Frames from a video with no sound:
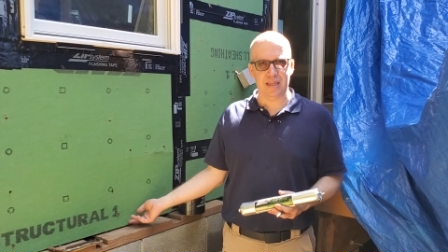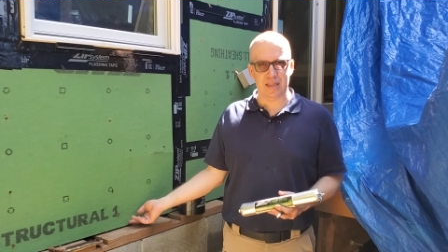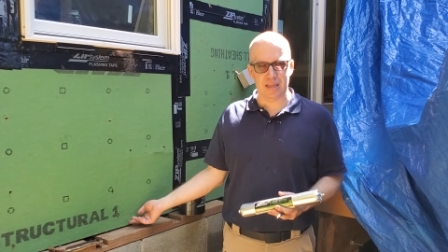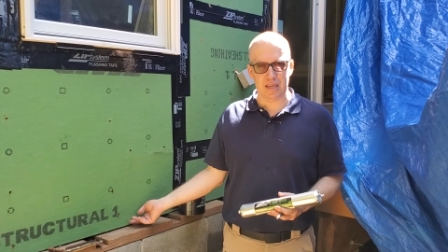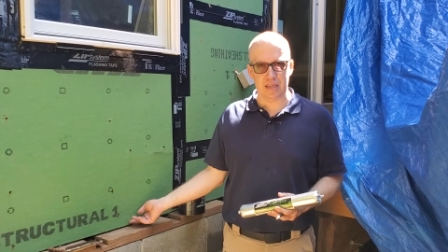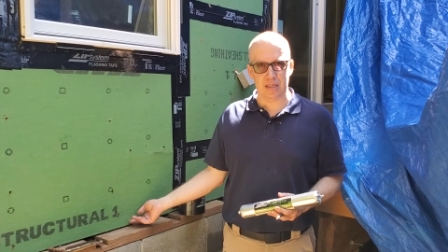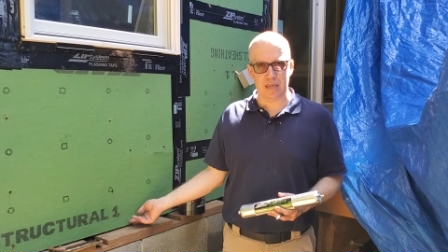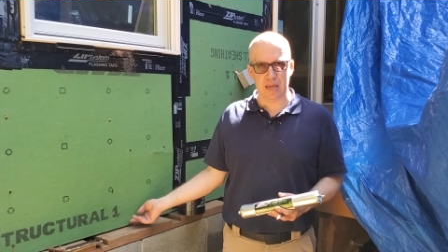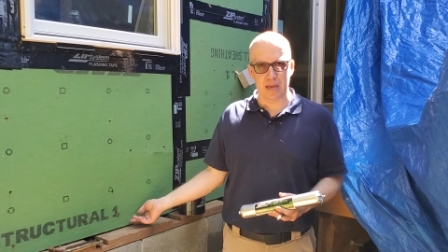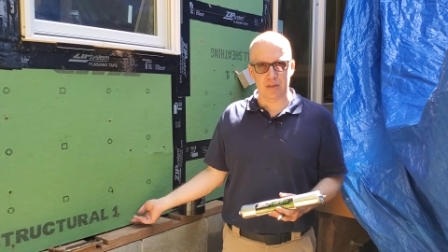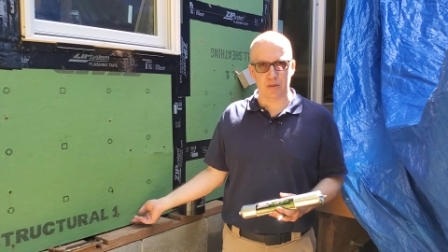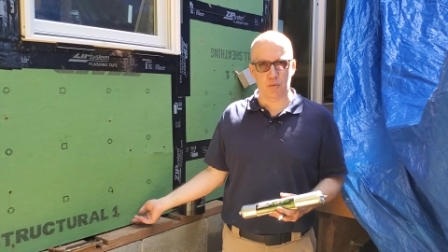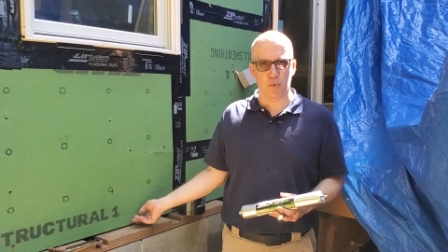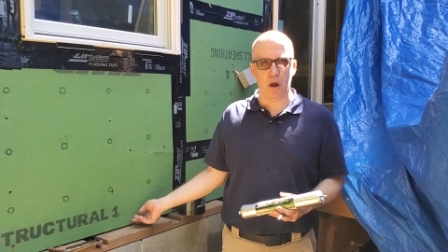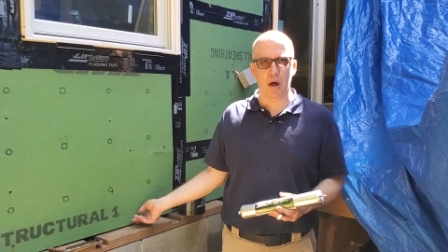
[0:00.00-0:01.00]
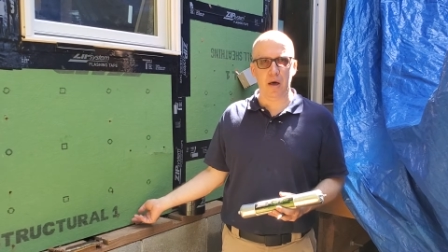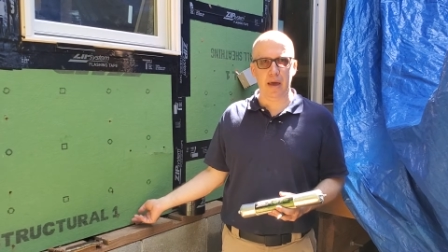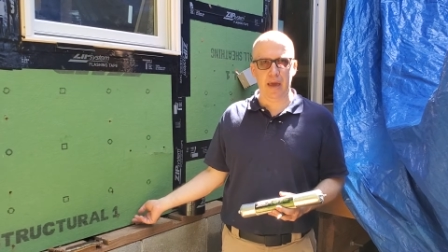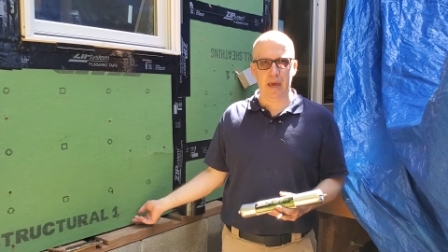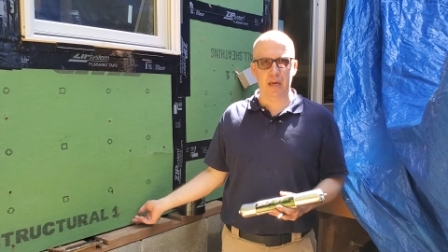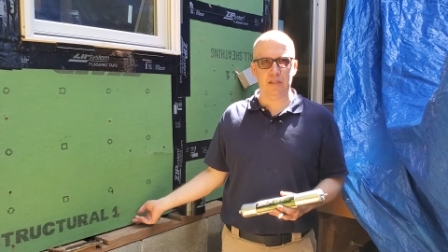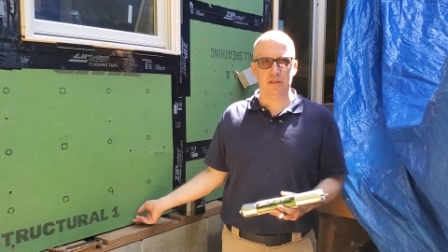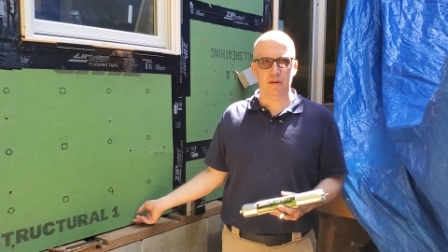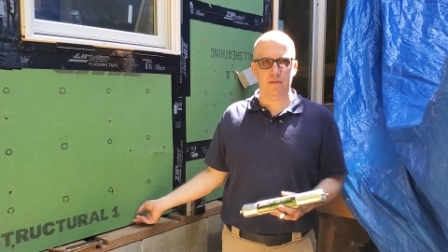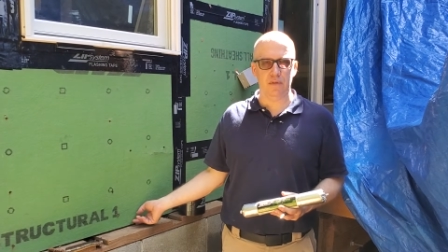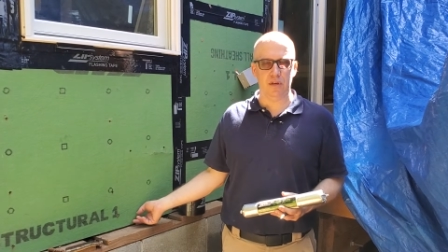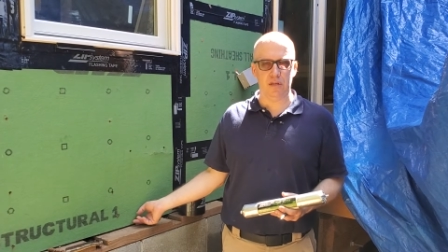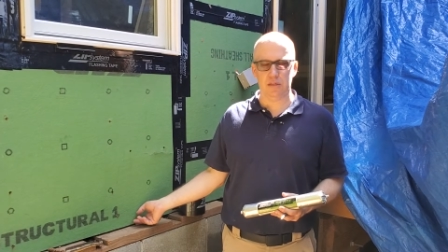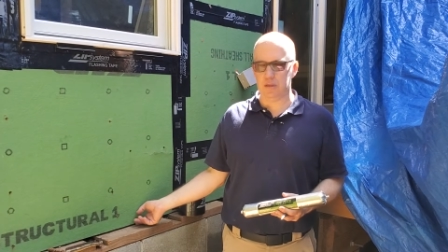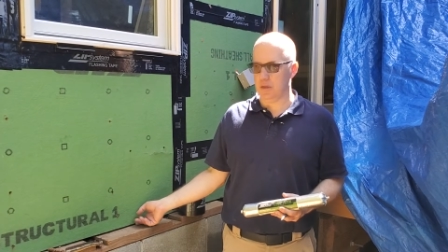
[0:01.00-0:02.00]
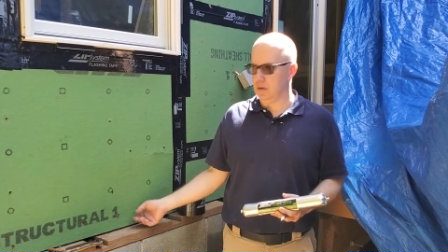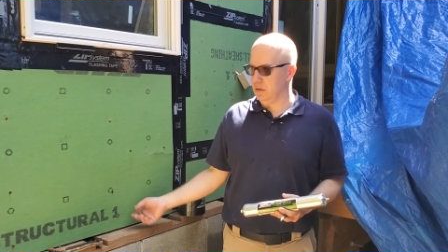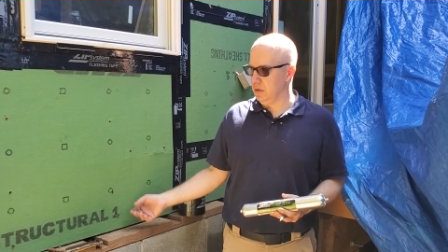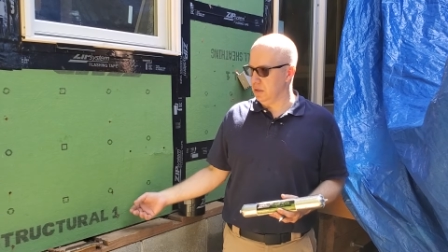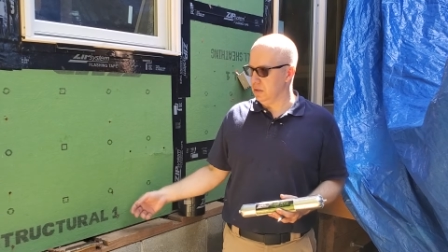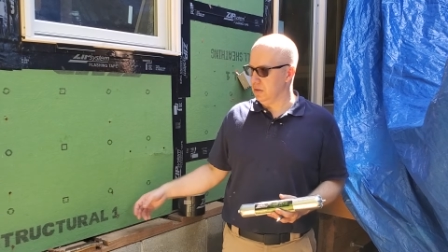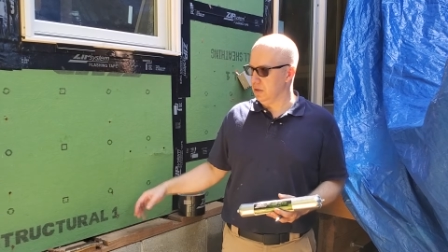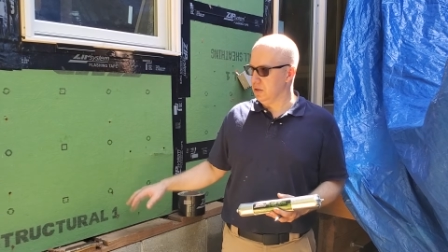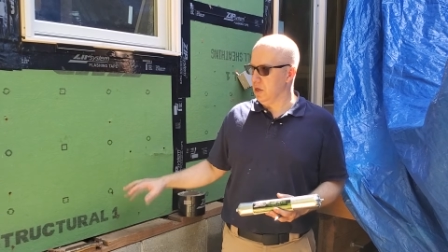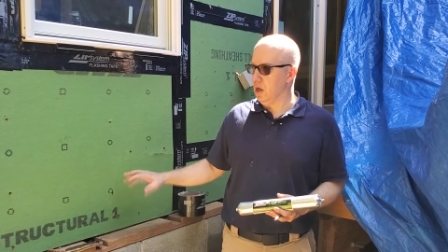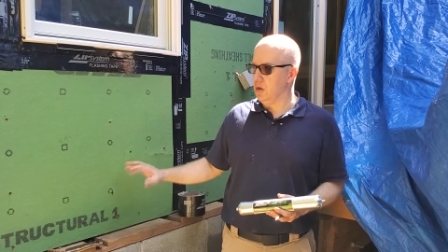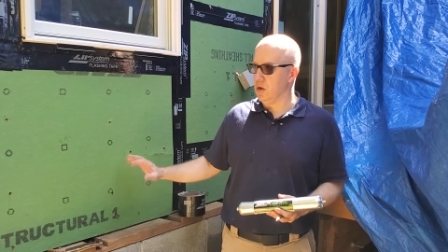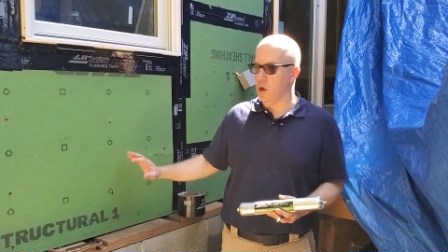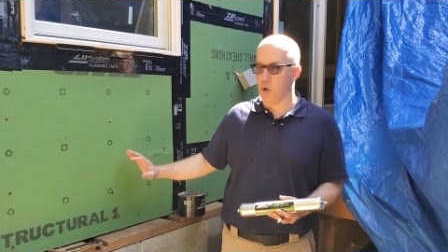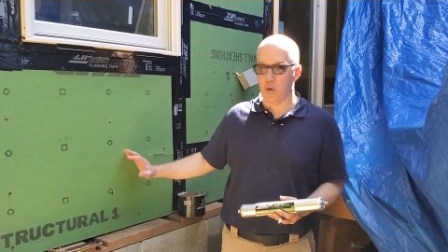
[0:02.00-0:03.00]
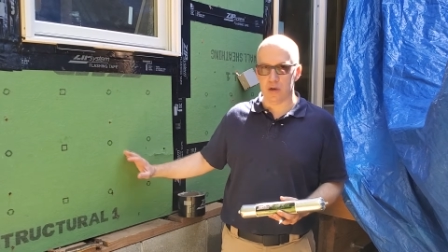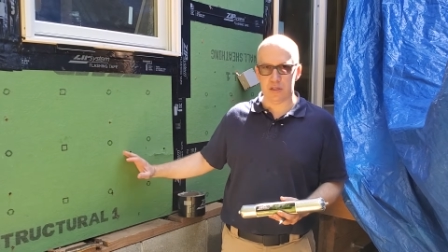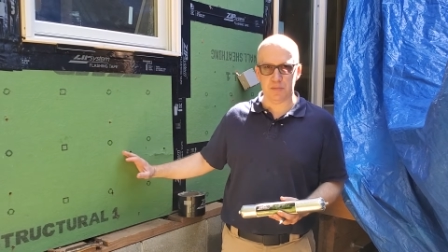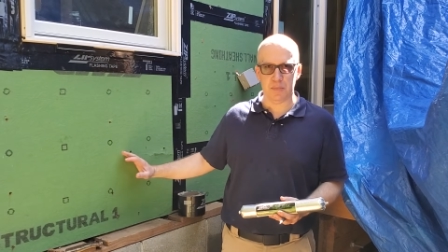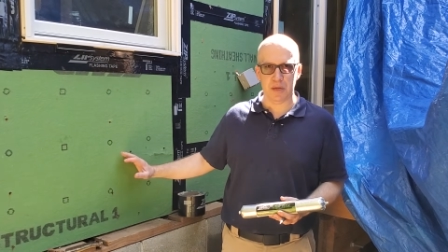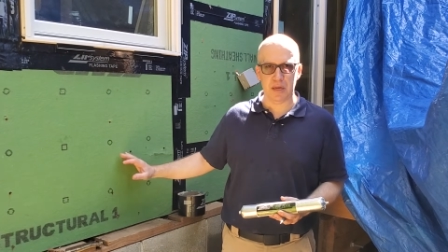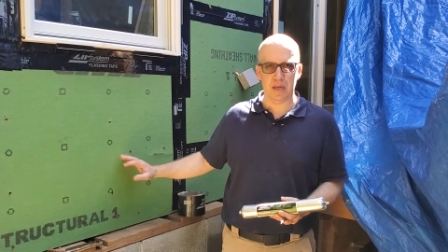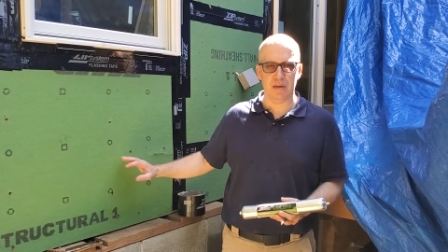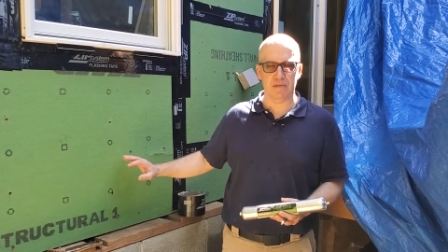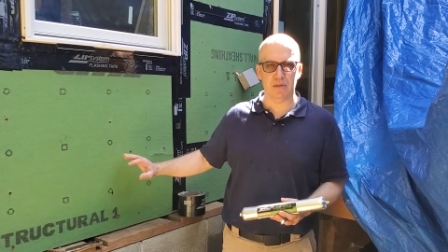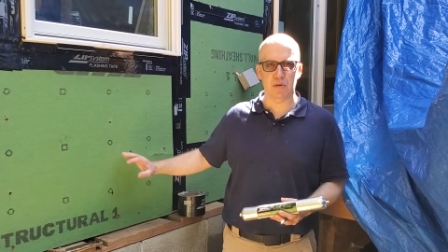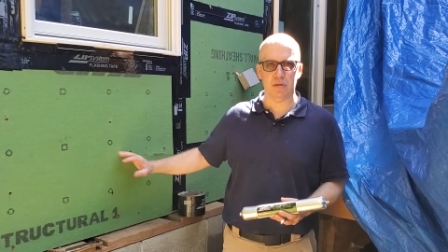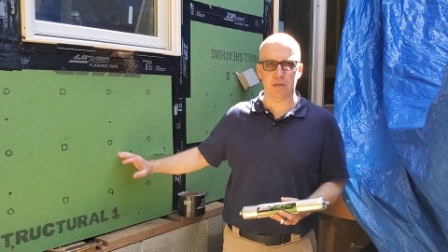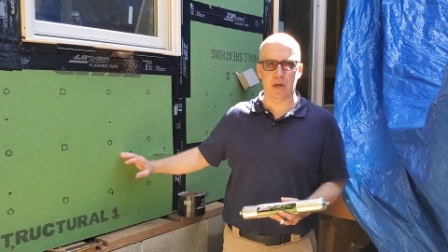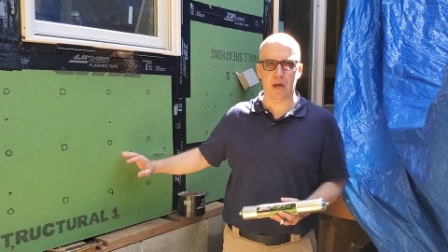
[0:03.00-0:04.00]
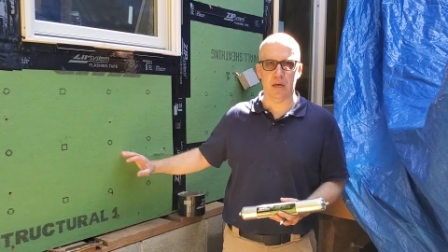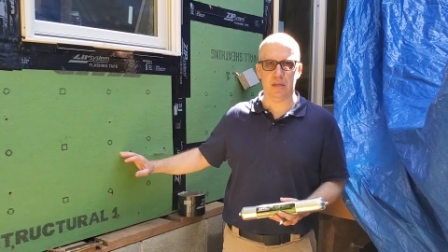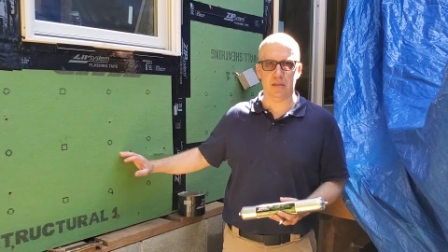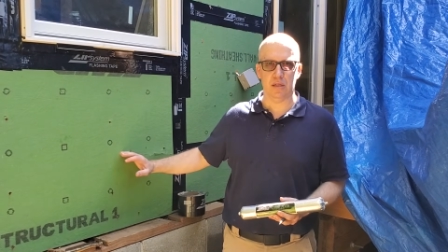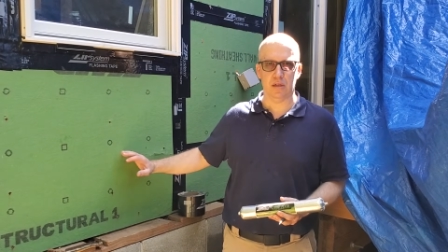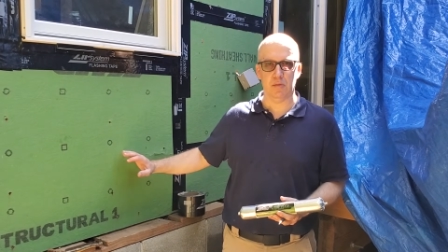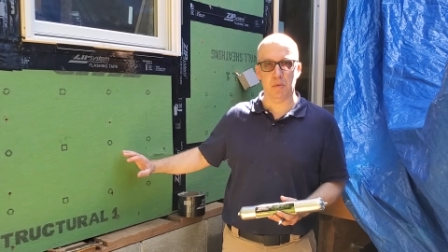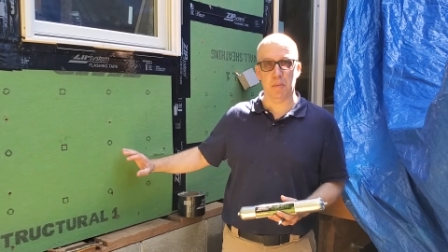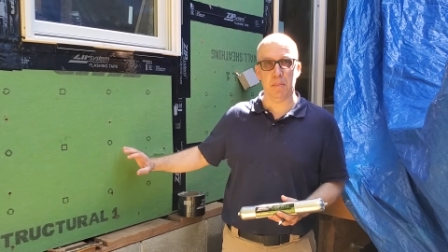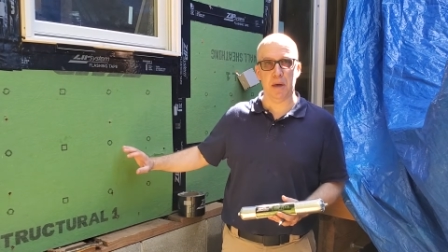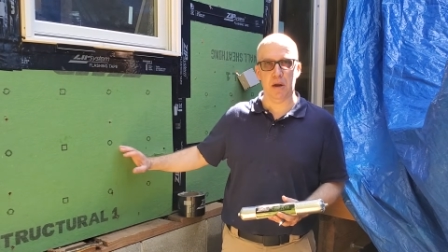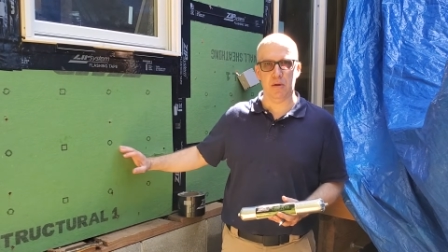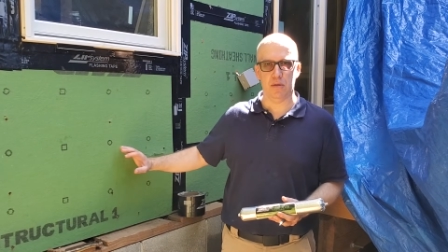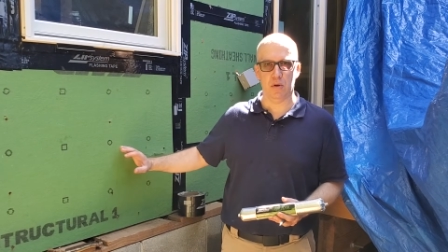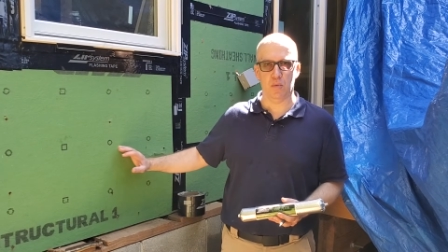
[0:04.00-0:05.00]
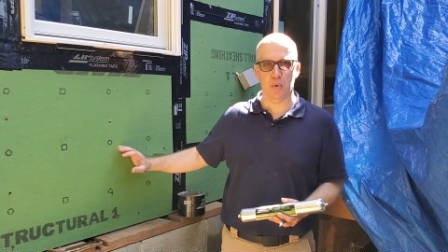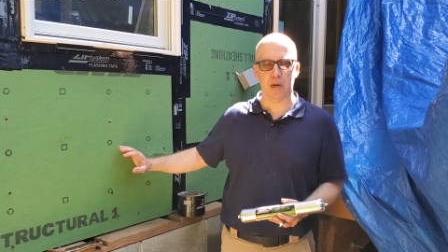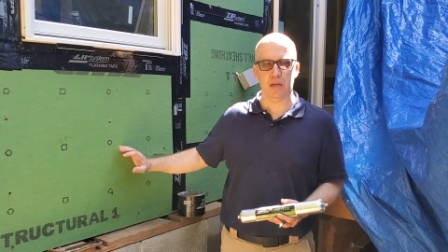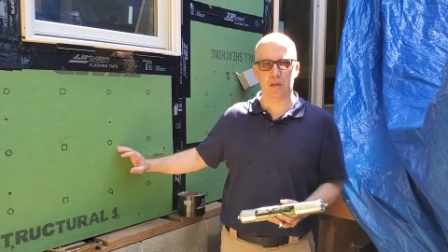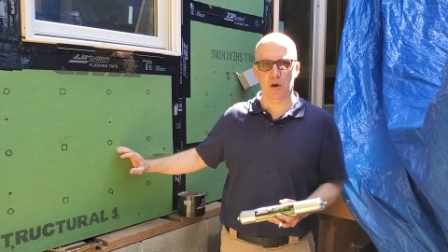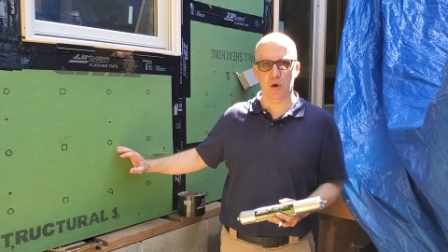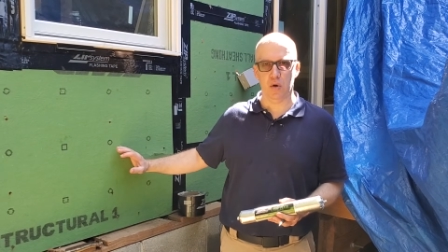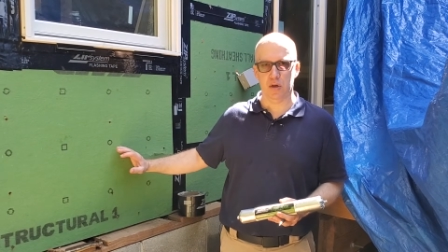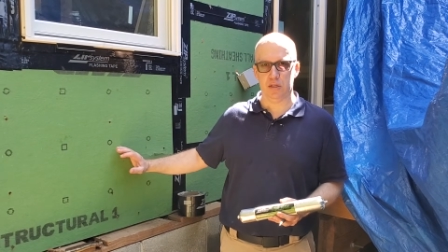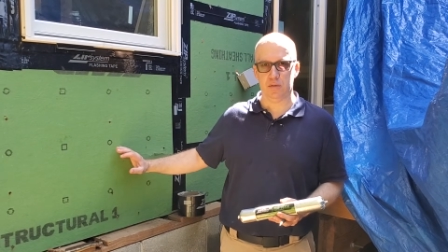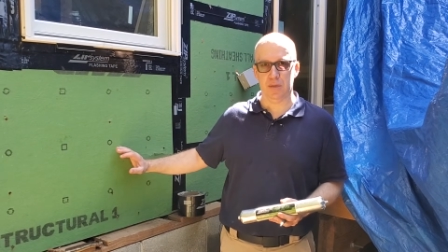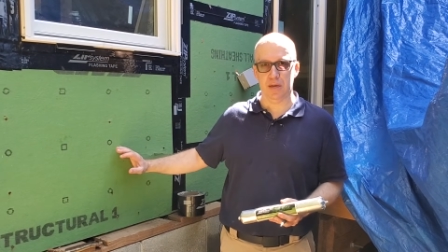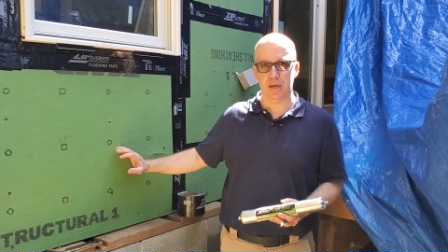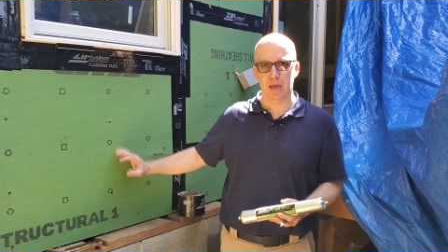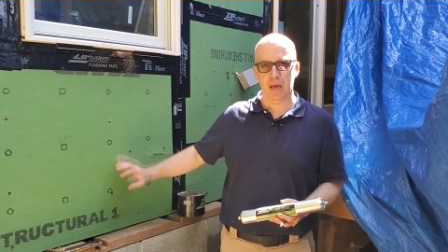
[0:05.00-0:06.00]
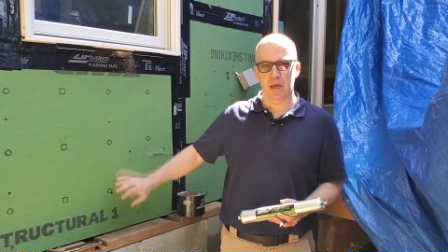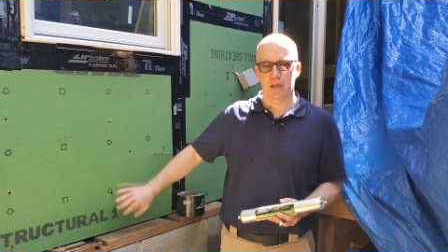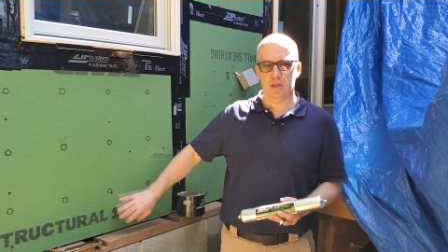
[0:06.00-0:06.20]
the the the raw edge of this, and let's let's call it an O S B, even though it's not, it's a little bit better than a regular O S B.